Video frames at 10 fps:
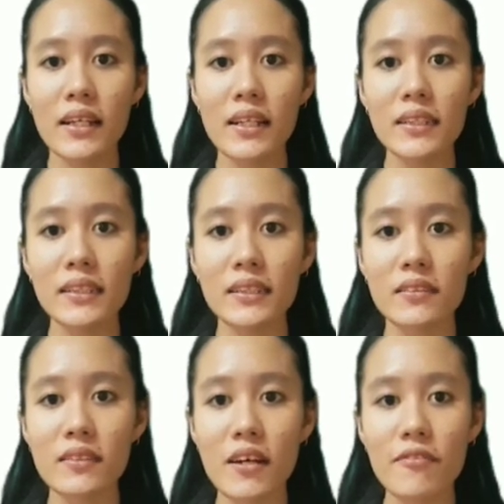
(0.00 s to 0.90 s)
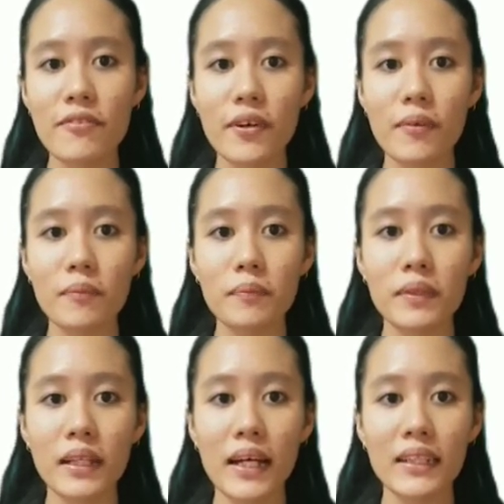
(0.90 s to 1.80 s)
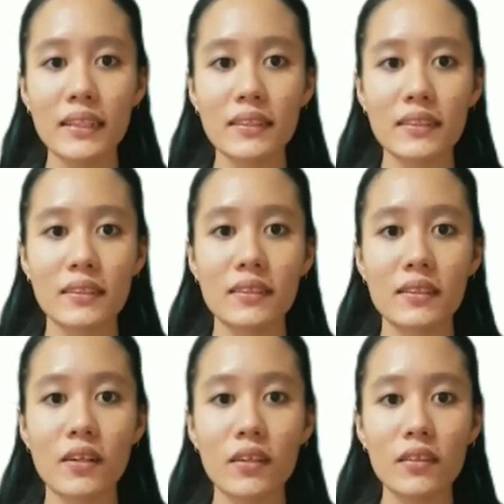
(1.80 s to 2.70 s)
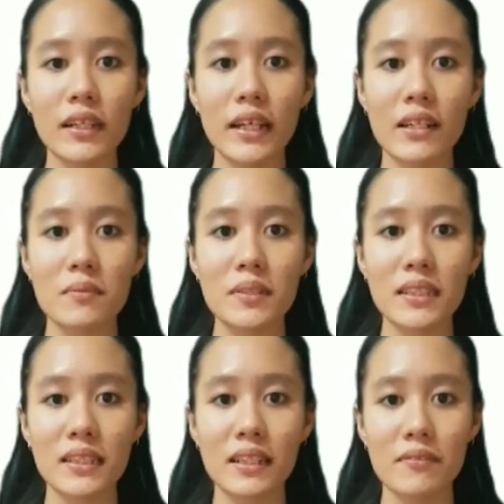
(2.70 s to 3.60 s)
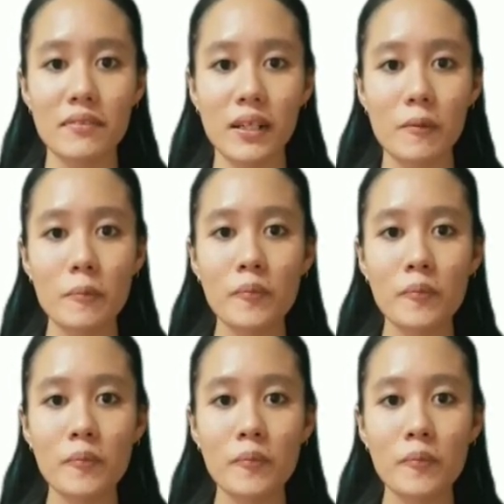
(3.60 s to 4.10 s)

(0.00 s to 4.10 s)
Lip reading: that is derived from plant called Cannabis sativa.